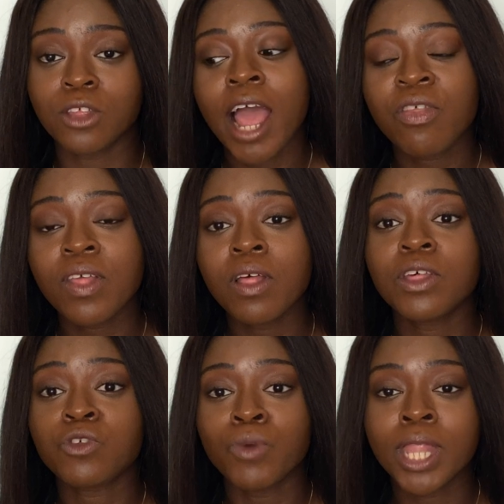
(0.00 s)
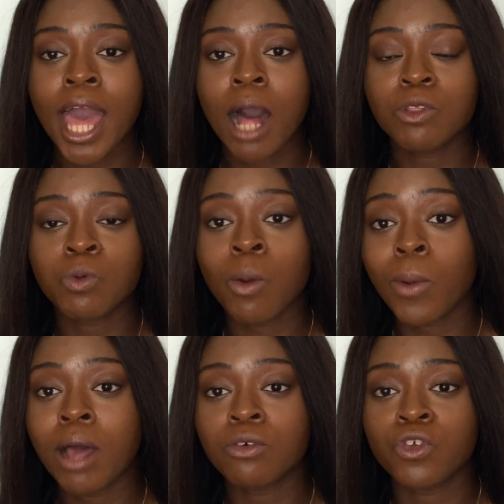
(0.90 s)
So I think that this really helped me when
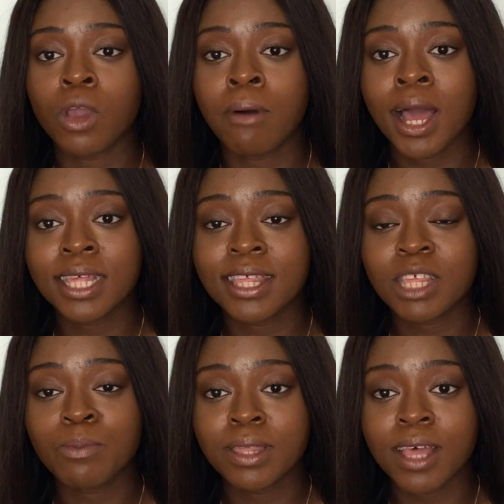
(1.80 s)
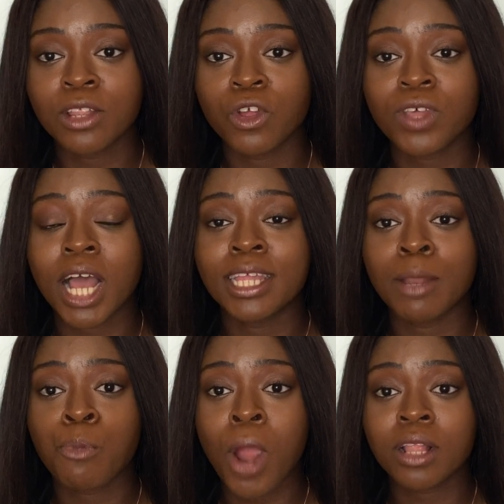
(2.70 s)
I was doing my assessment centers. I
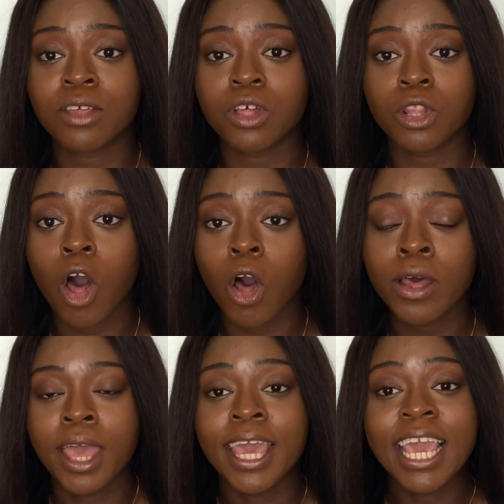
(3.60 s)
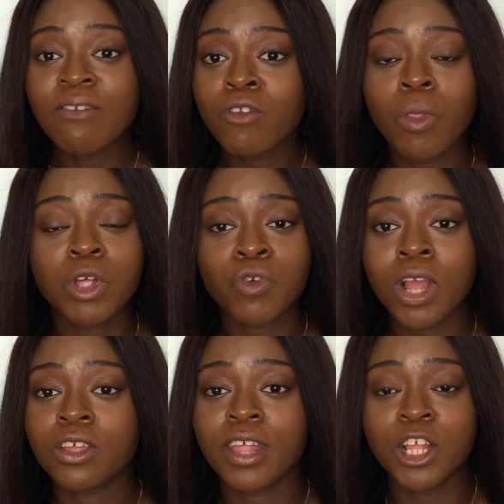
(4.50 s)
did practice a lot. Even on the
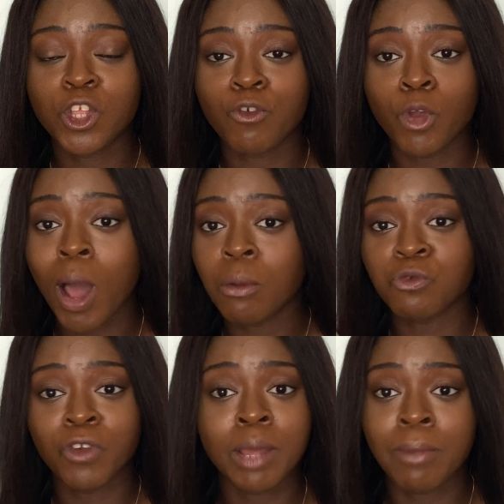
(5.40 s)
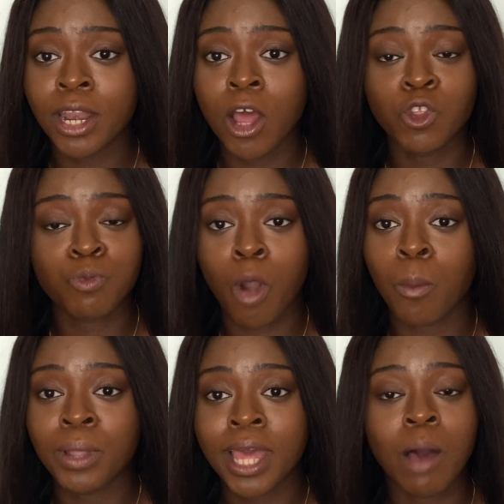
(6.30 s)
train to the interview, I was reading my notes
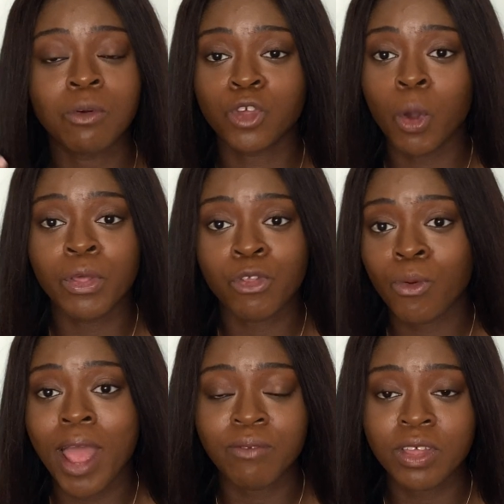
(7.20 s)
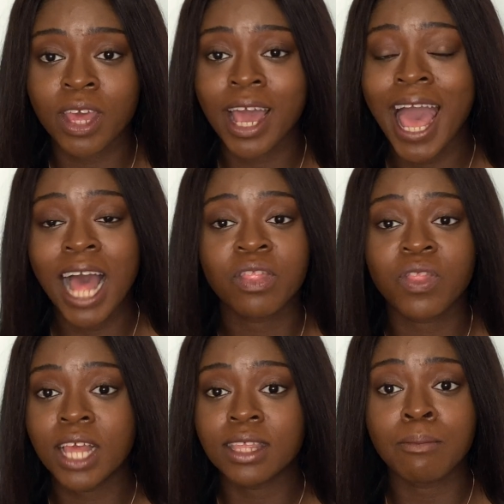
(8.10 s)
properly. I was going through everything. I had
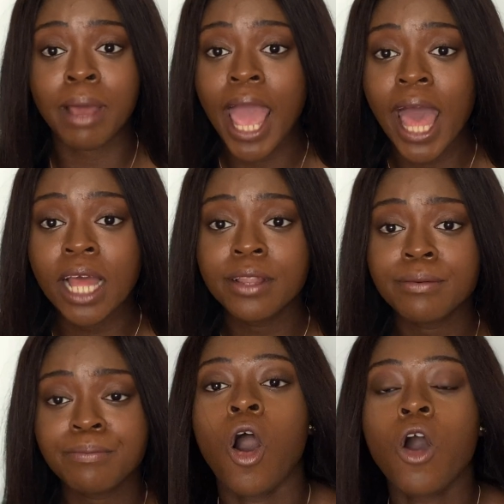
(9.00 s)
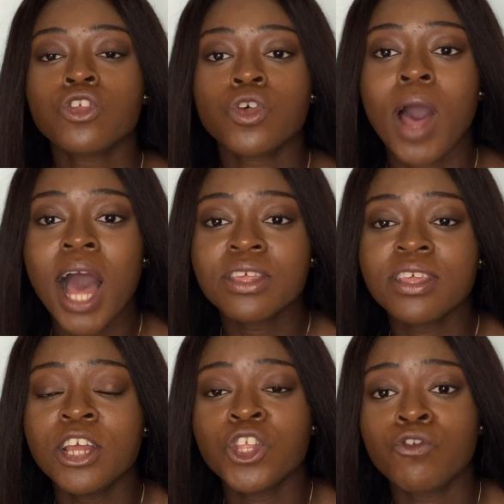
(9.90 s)
things in my head. Also, ask
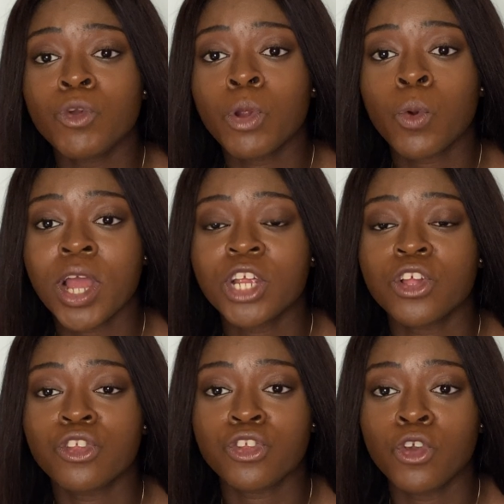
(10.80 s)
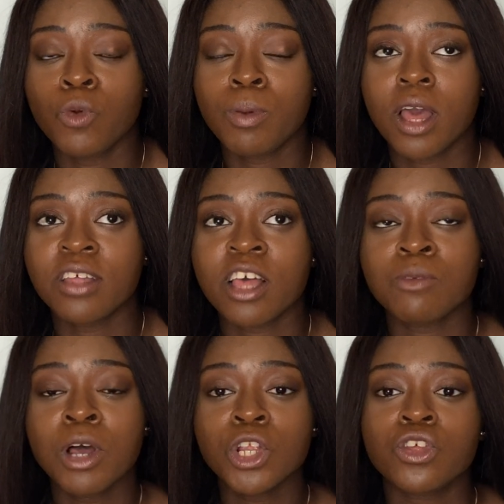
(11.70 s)
the interviewer questions too, because as
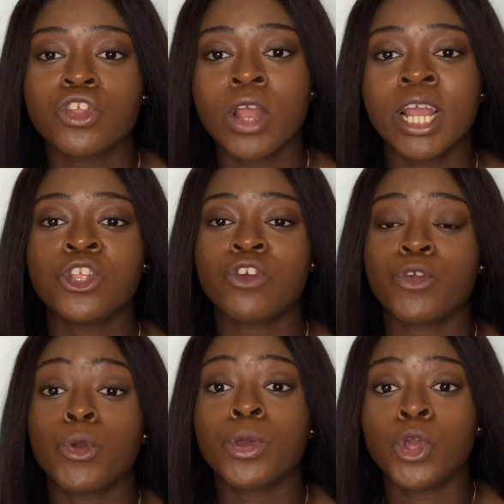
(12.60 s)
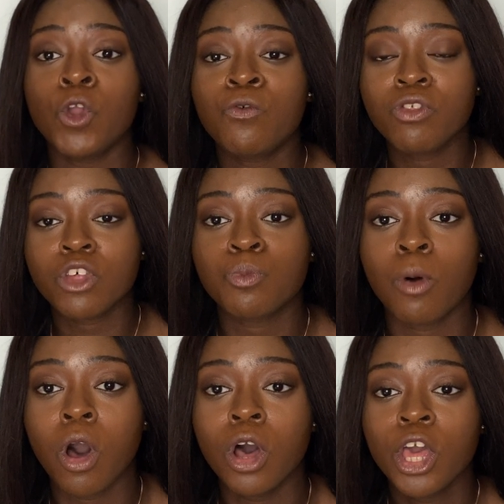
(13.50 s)
much as they're interviewing you for the
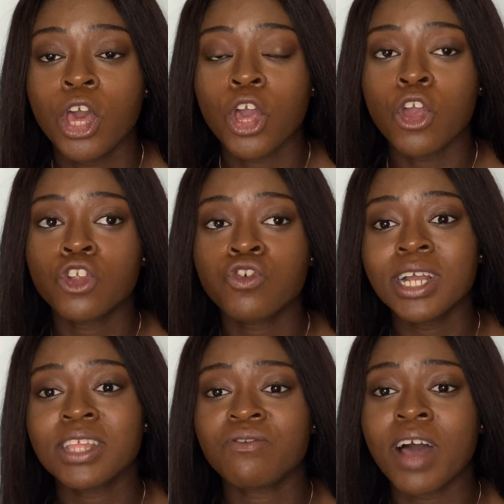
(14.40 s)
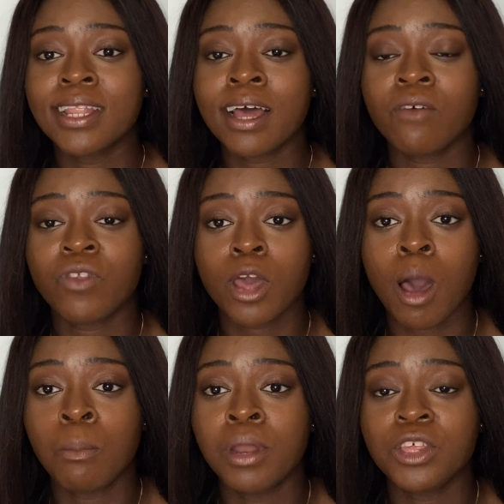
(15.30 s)
spot, you're trying to find out if the
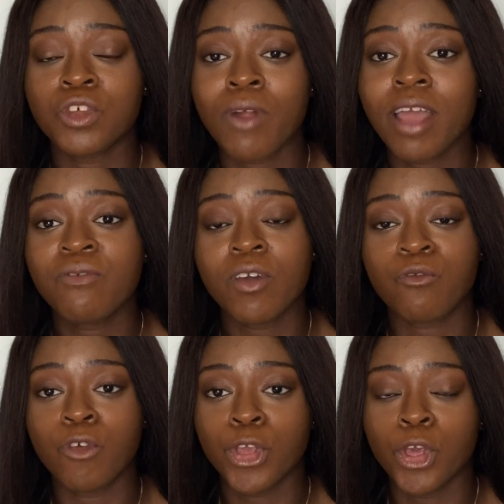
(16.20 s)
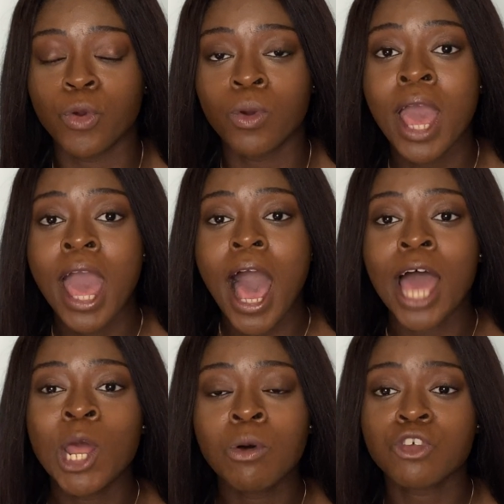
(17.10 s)
company is the right fit for you. I
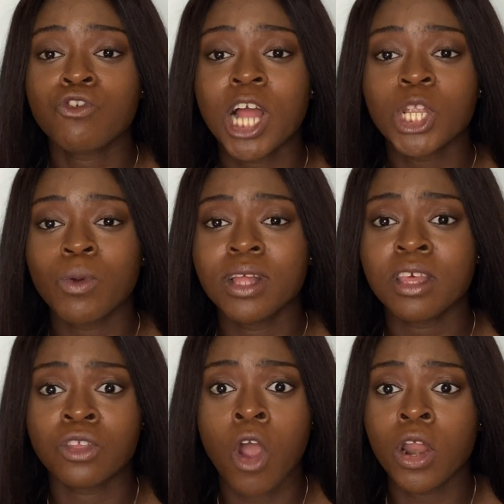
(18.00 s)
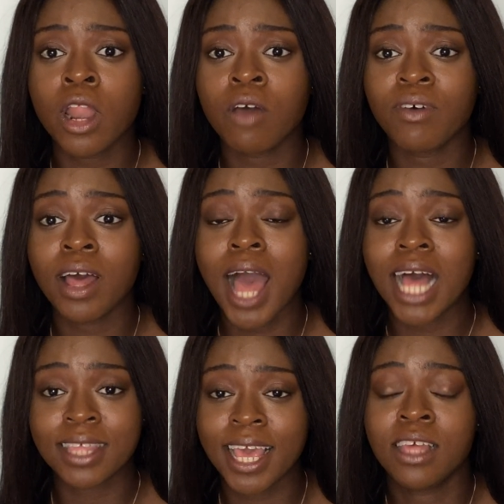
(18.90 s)
know as graduates, it's hard enough
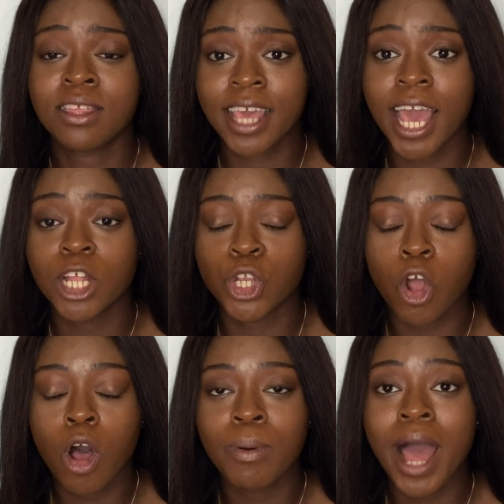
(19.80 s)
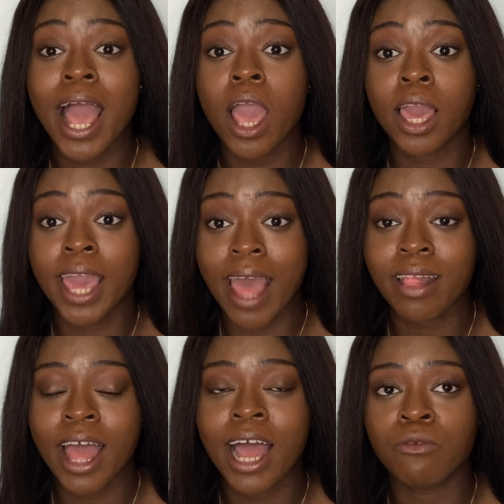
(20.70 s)
as it is to get a job. I get
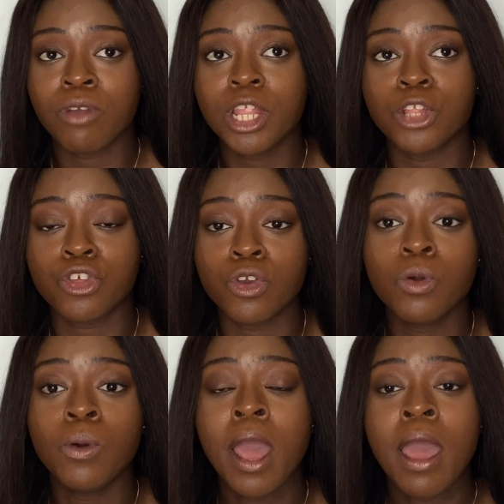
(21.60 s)
that, I really do.